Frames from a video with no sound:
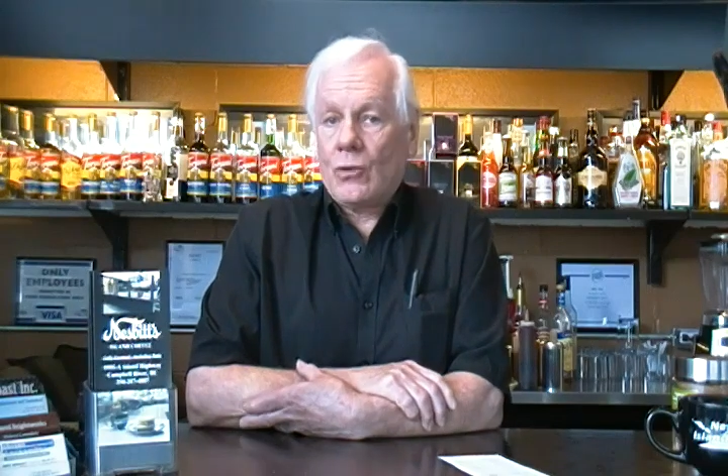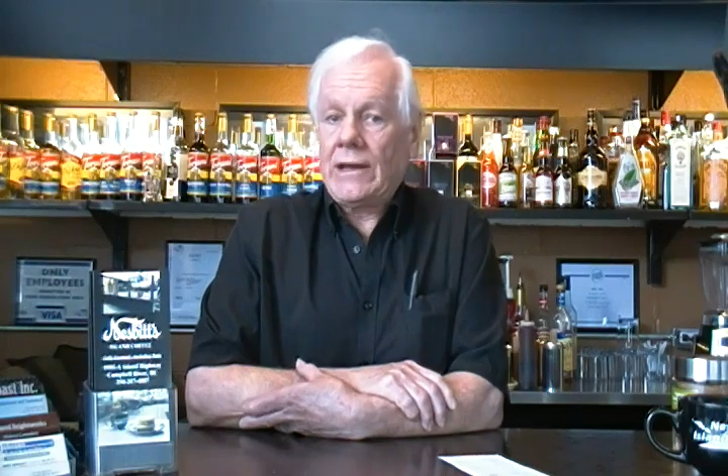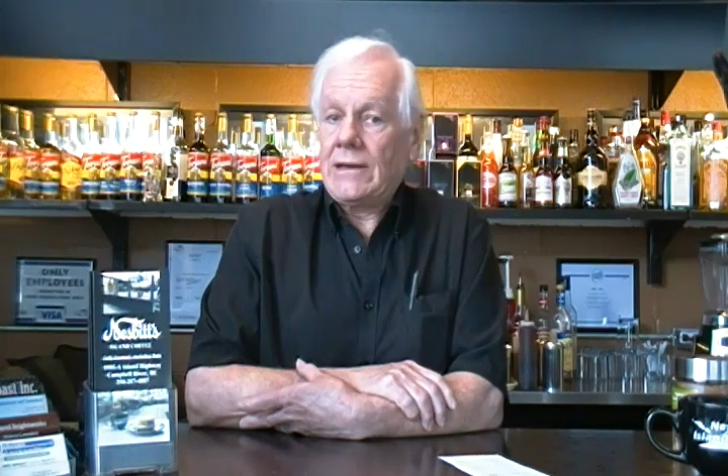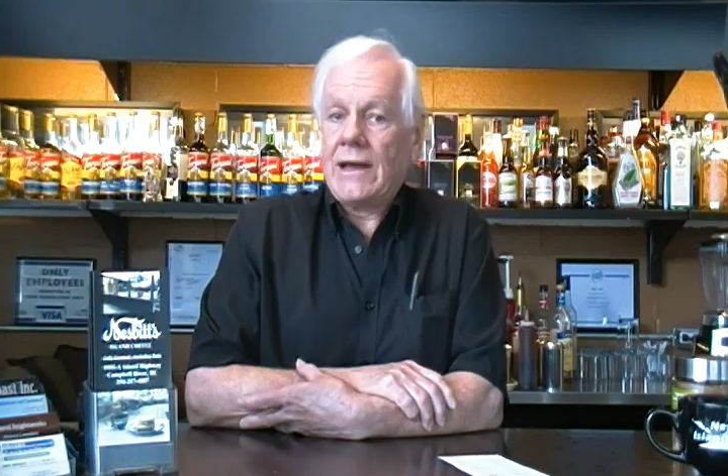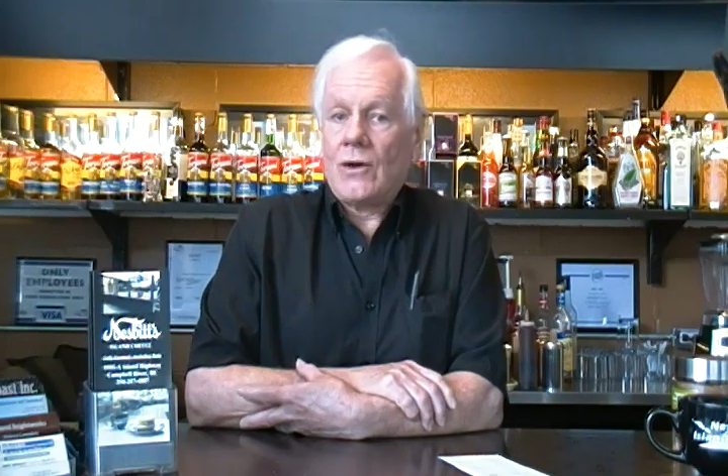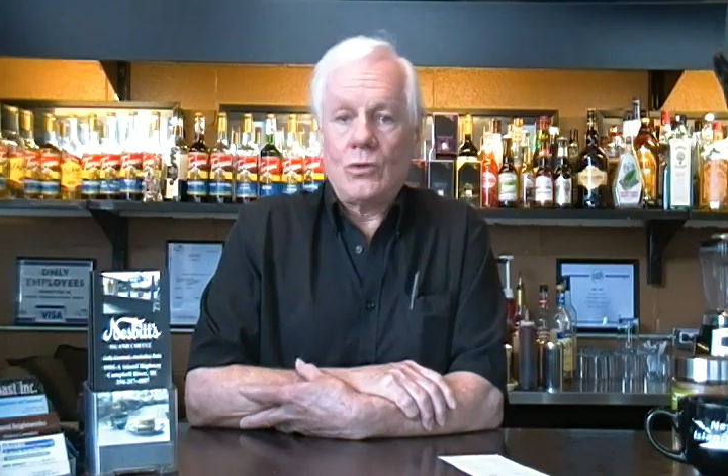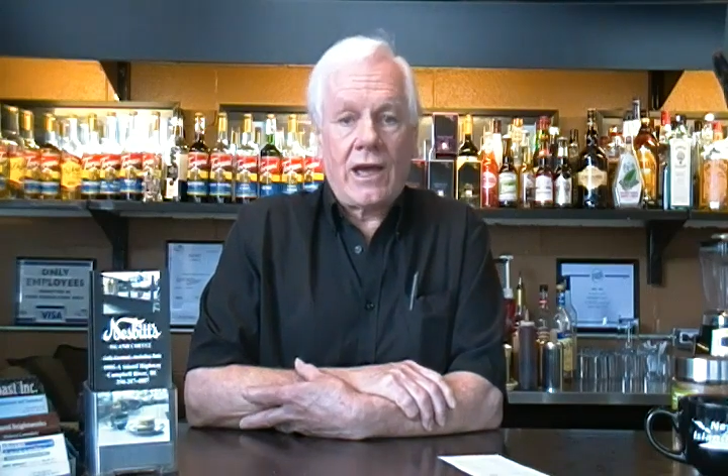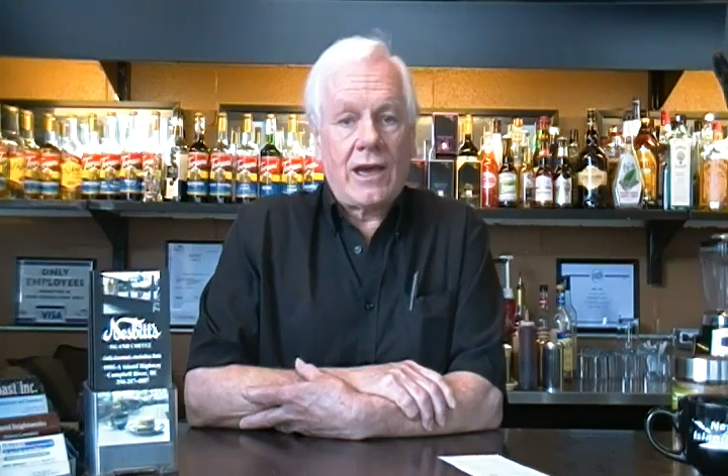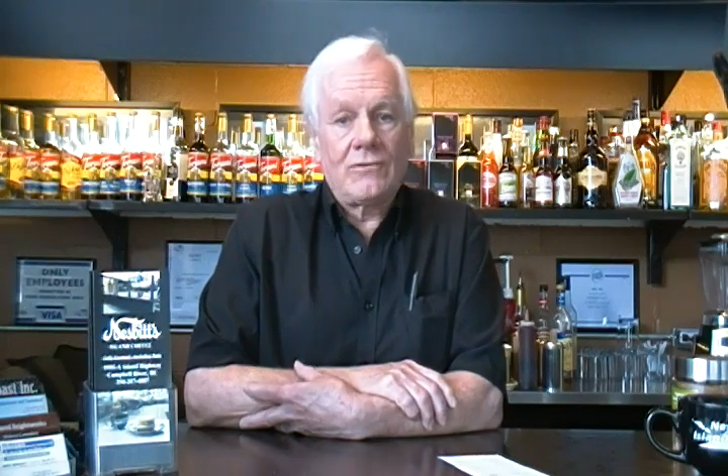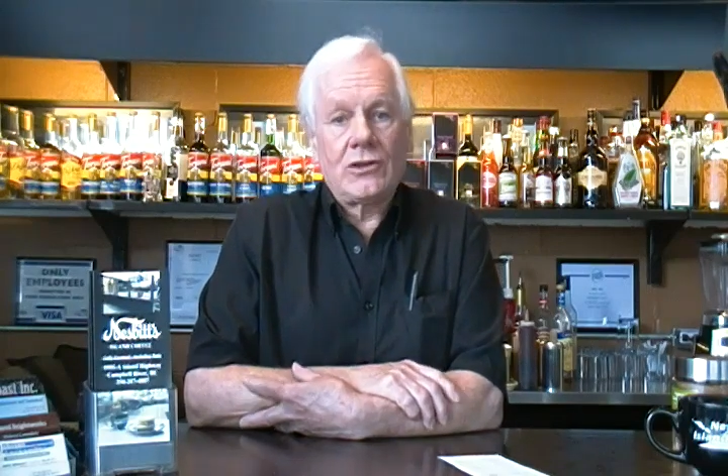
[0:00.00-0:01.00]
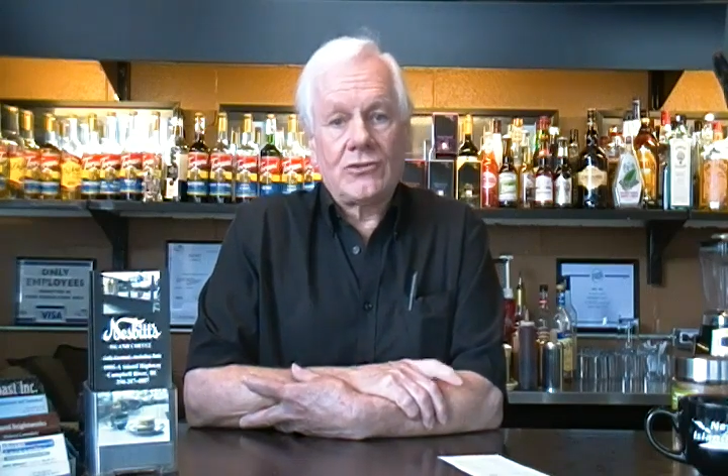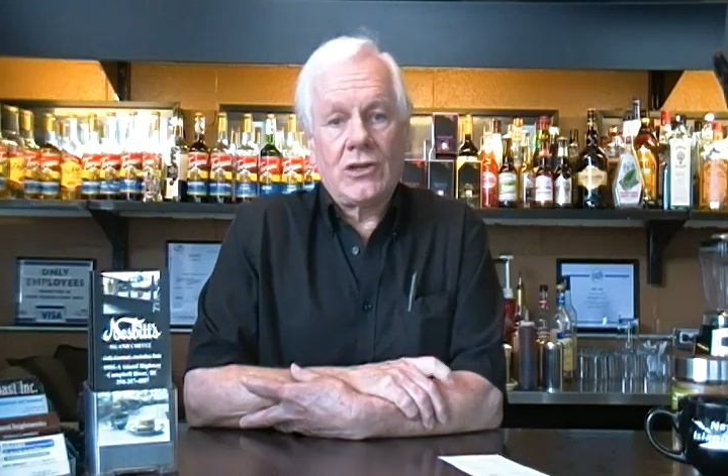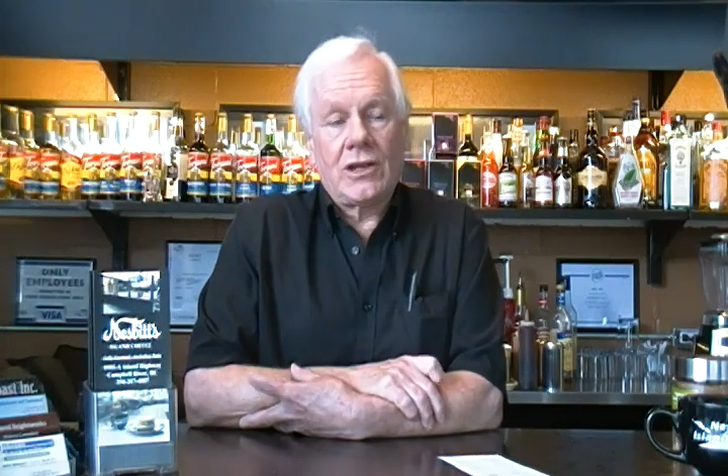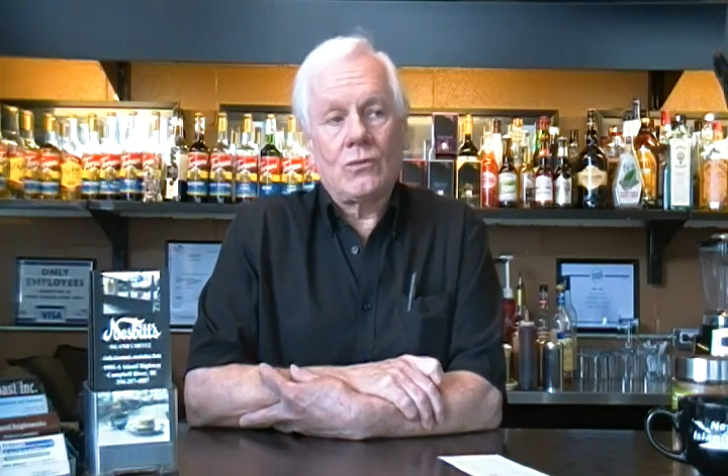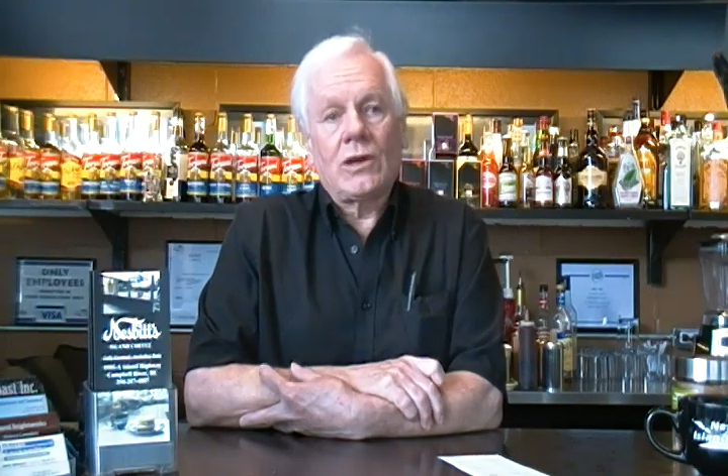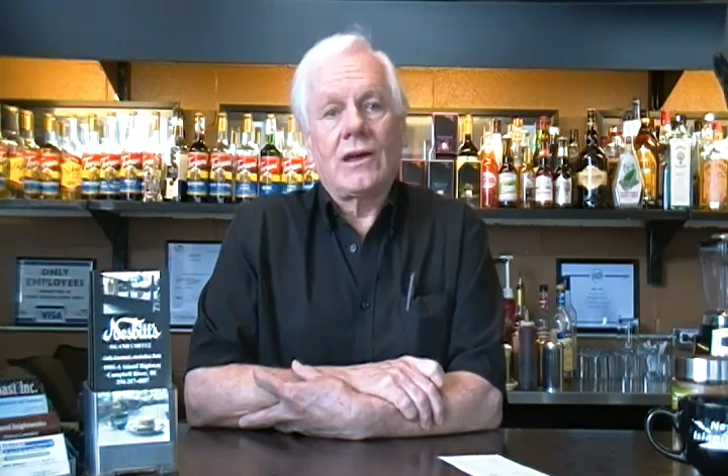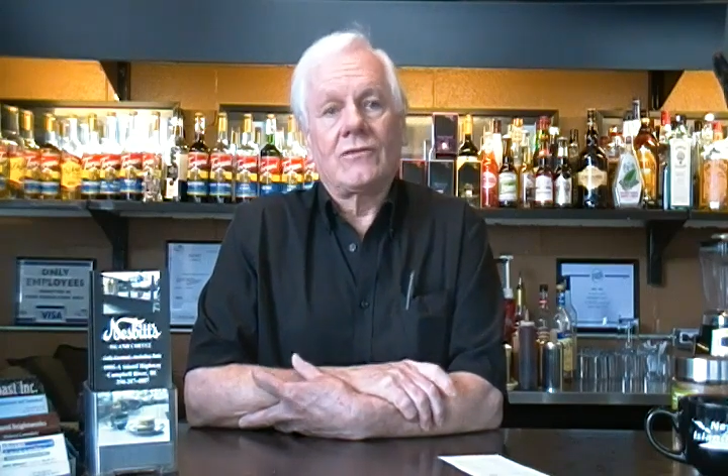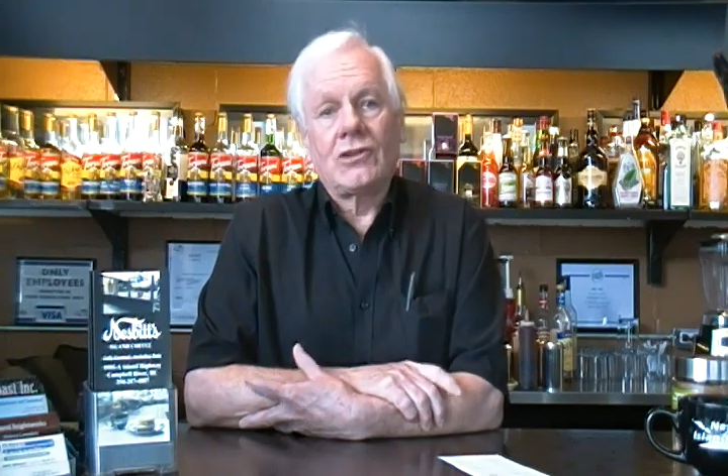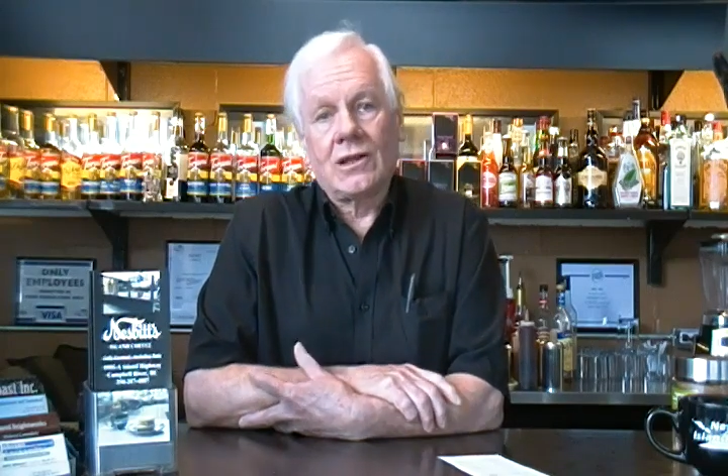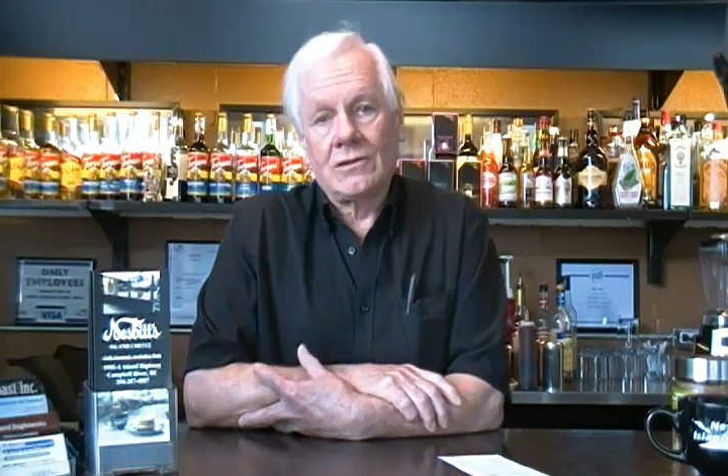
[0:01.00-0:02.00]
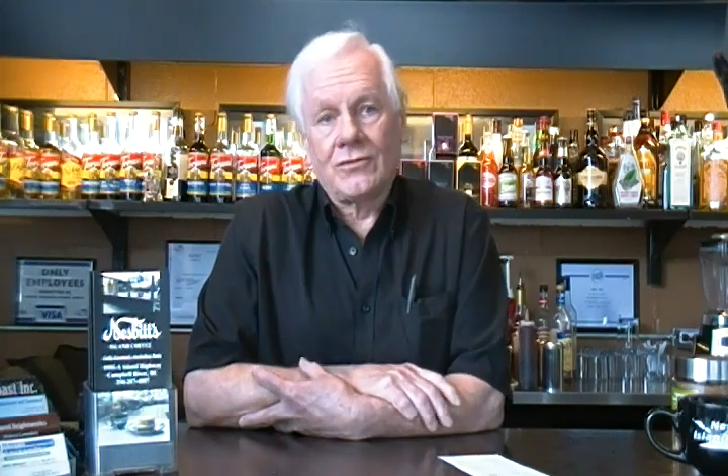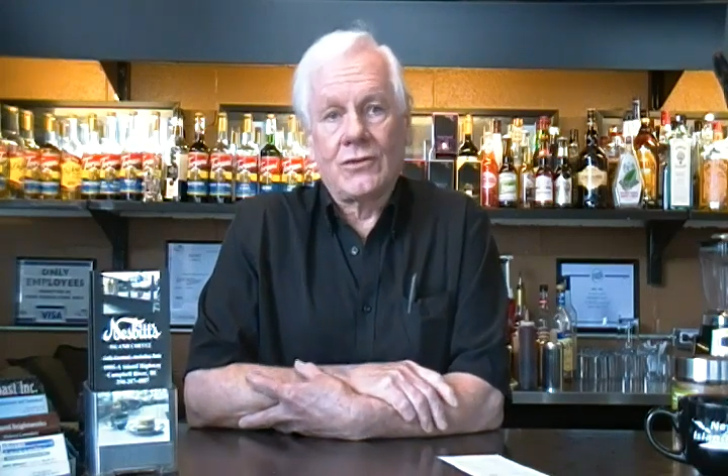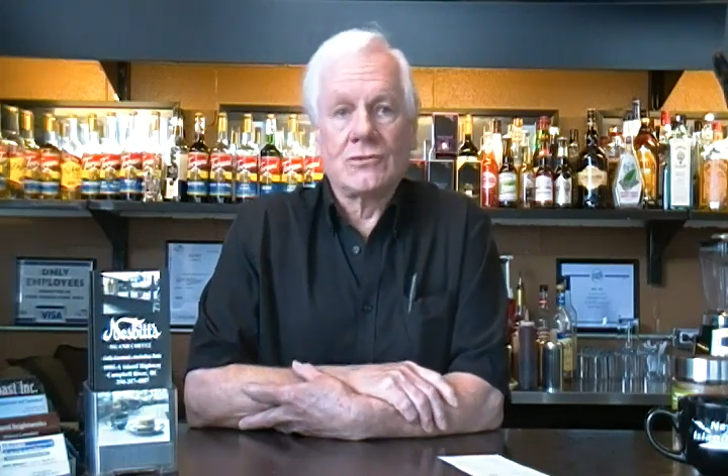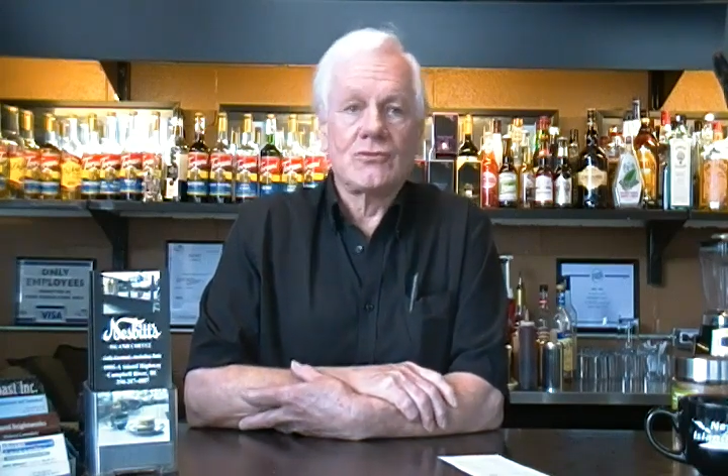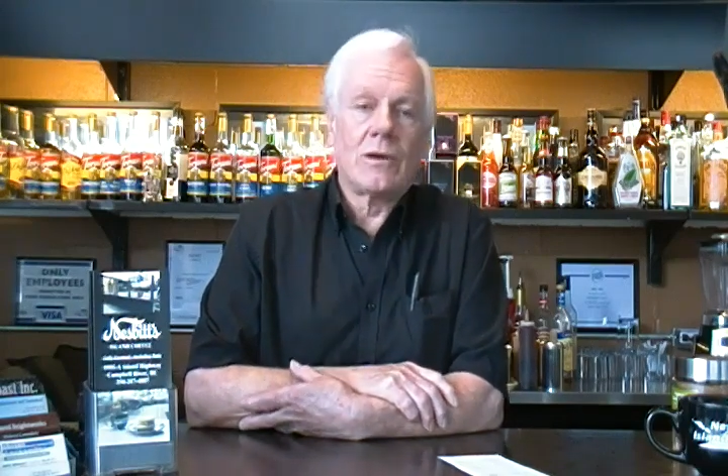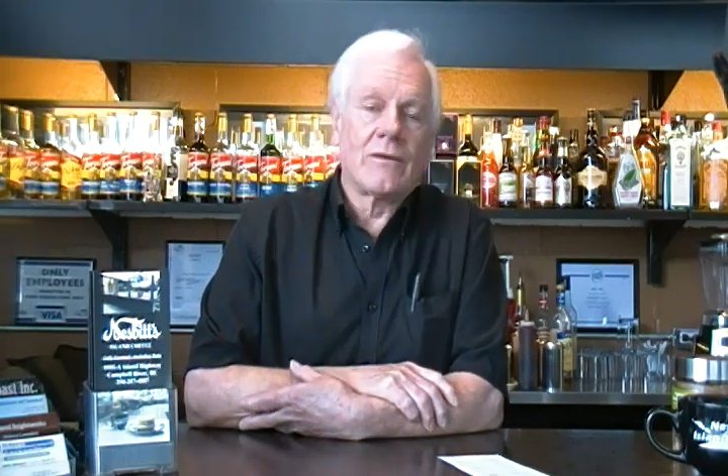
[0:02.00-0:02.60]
Right now we have internet, we have telephones,